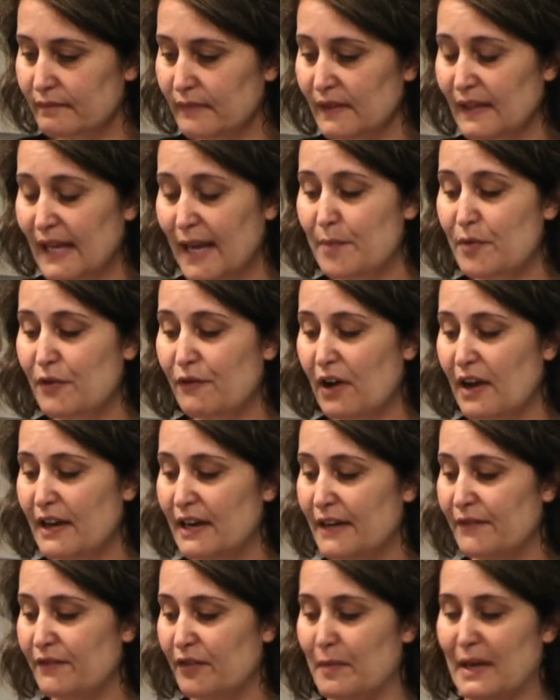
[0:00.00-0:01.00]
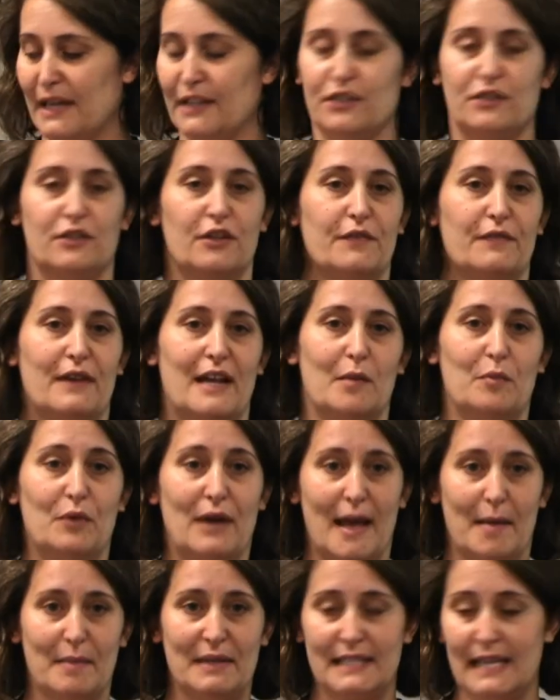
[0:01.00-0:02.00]
they provided information on available
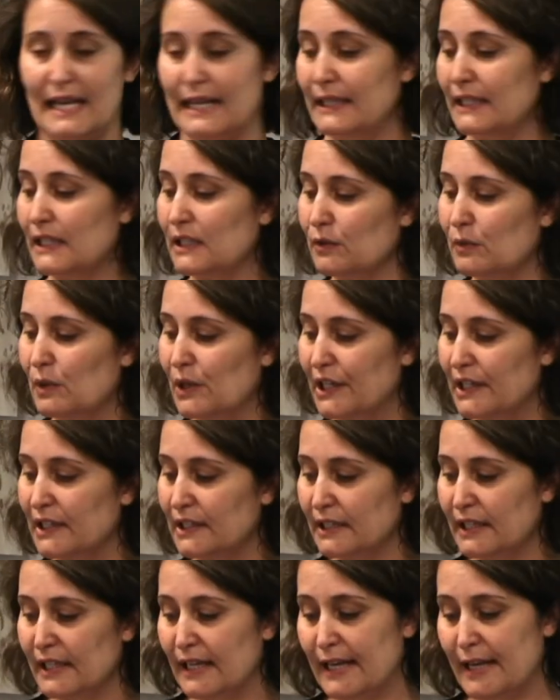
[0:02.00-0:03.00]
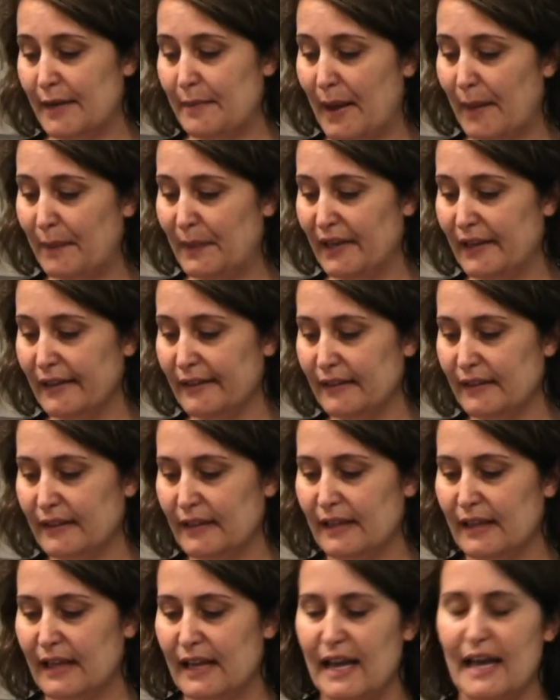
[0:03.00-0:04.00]
habitat in the Illawarra and mapping,
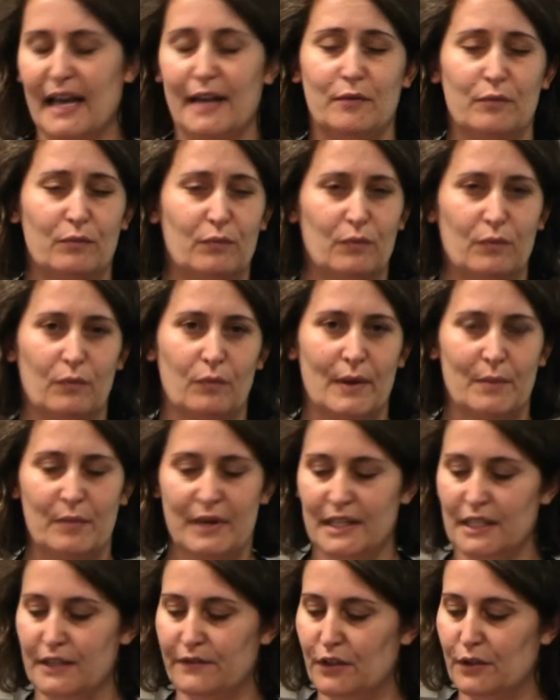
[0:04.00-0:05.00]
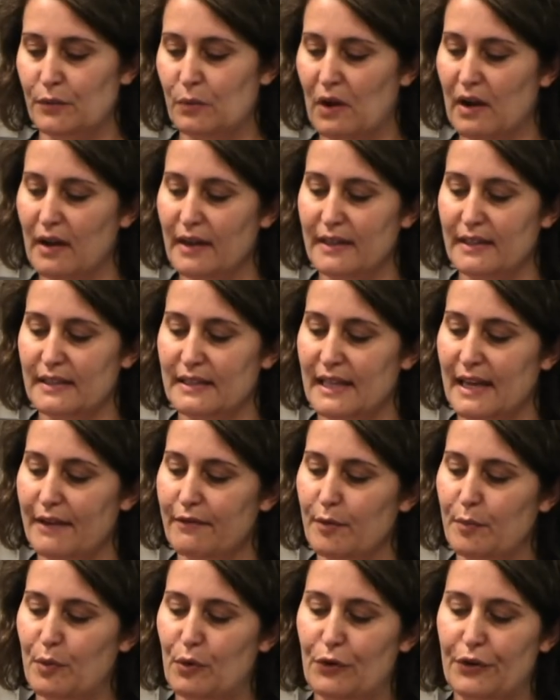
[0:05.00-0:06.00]
and when we interviewed Wires, they
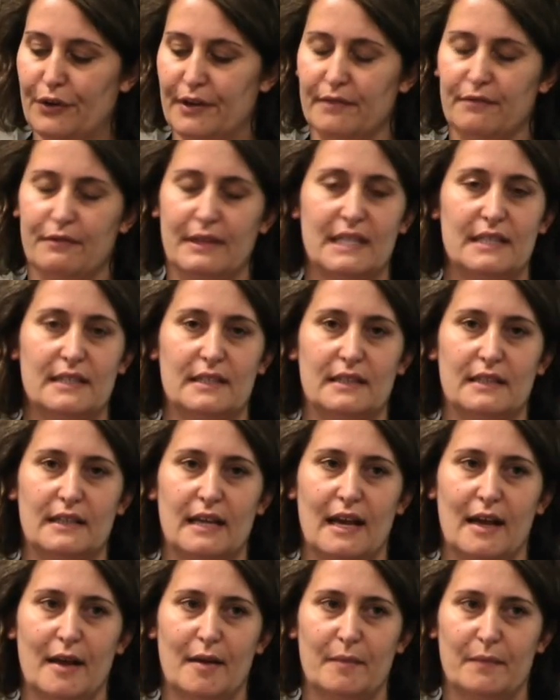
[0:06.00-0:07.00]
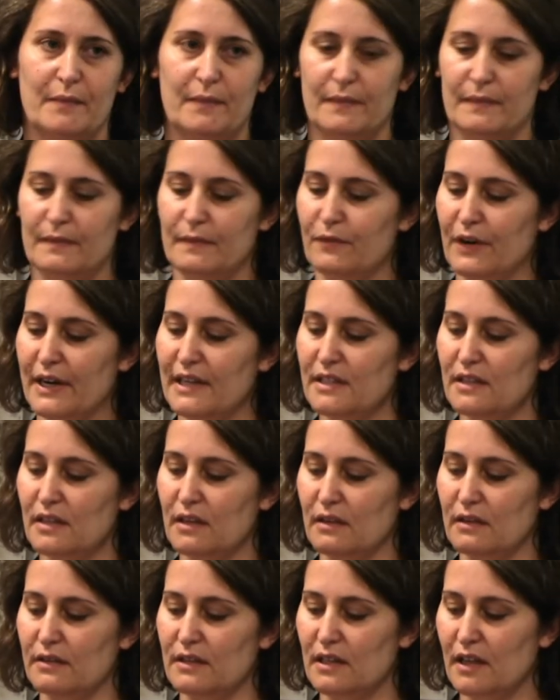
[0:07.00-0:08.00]
reported recent
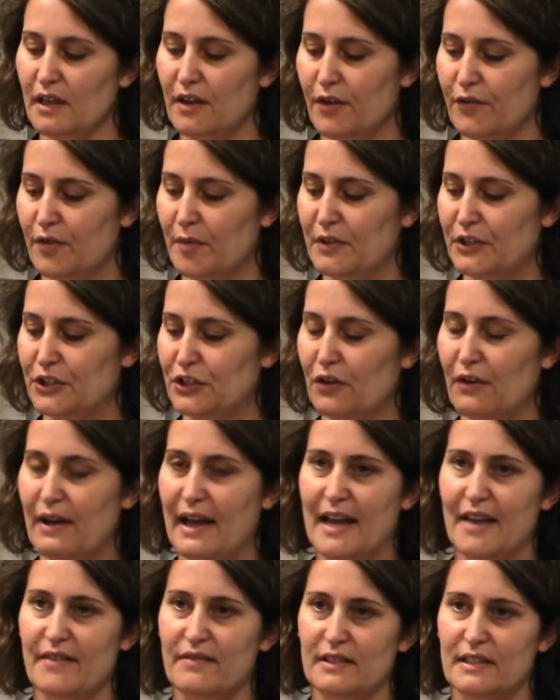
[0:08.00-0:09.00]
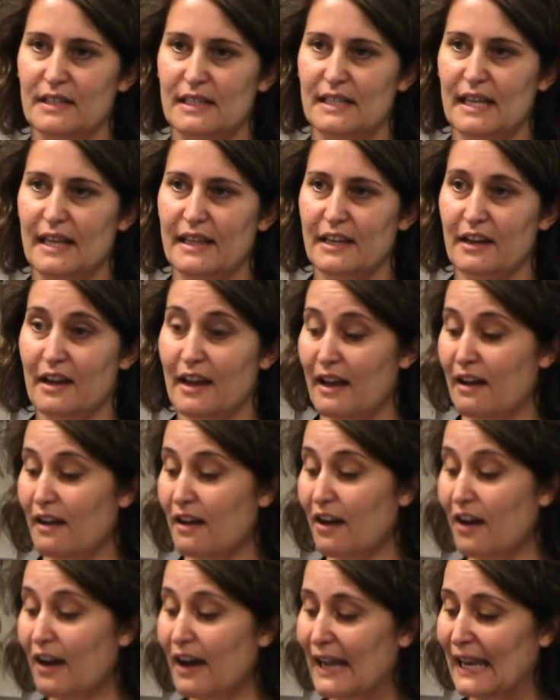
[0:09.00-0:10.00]
rescues from the Shoalhaven, Southern
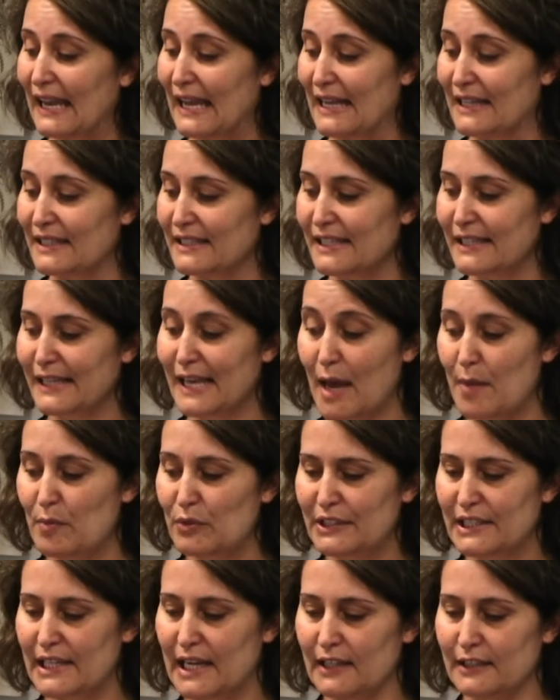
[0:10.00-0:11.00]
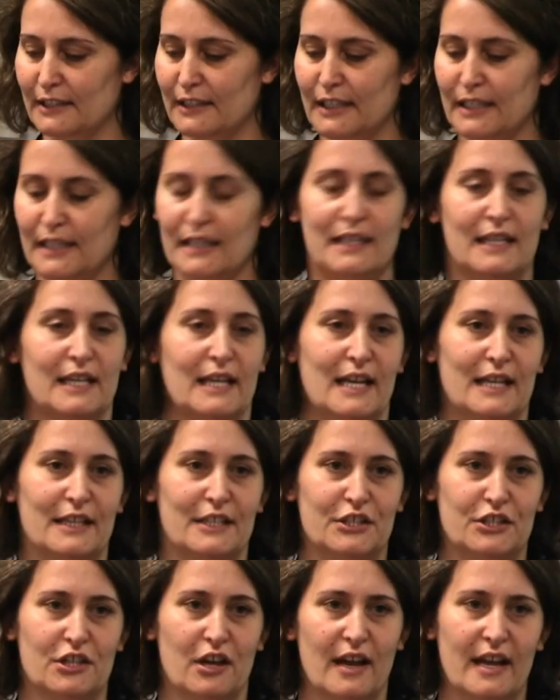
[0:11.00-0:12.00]
Highlands, Campbelltown and
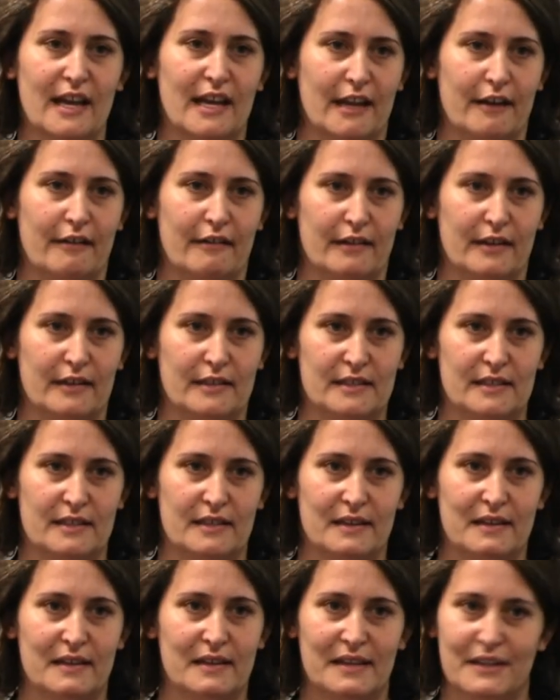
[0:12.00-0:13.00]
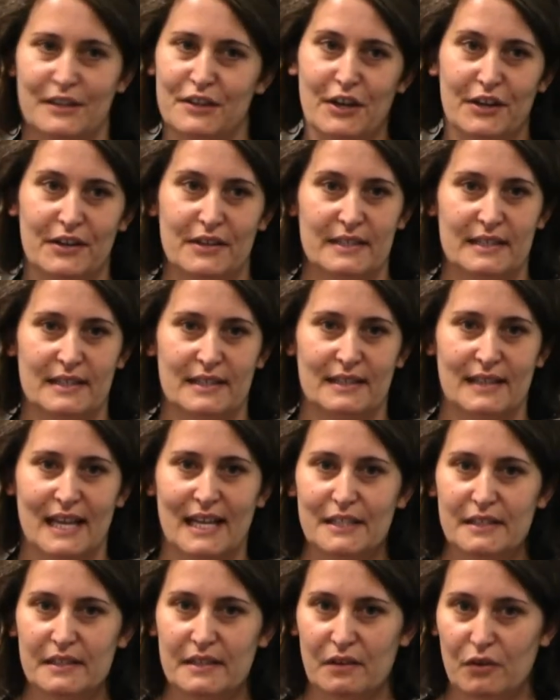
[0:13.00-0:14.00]
the Shire areas. Notice
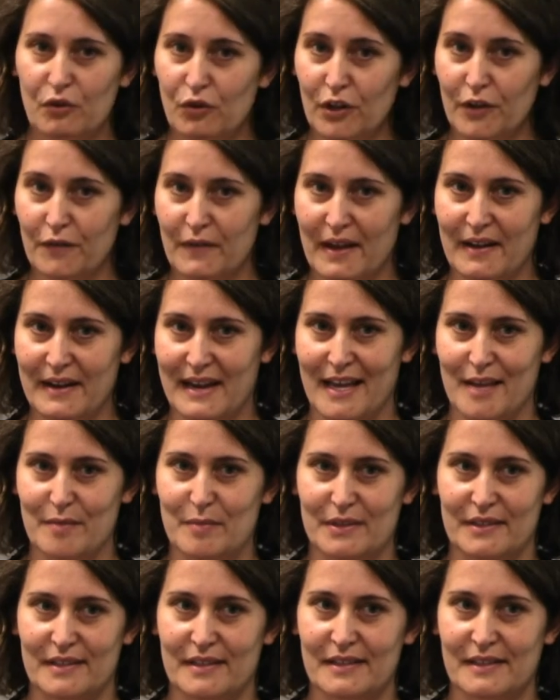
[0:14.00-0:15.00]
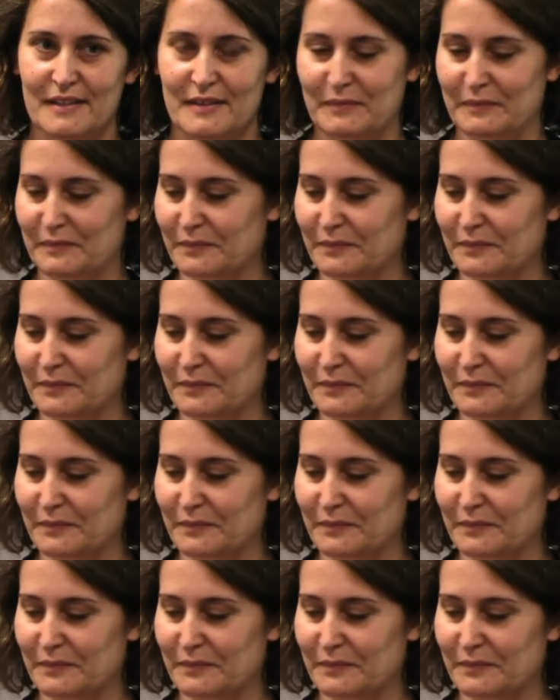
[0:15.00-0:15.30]
that's all of our neighbours.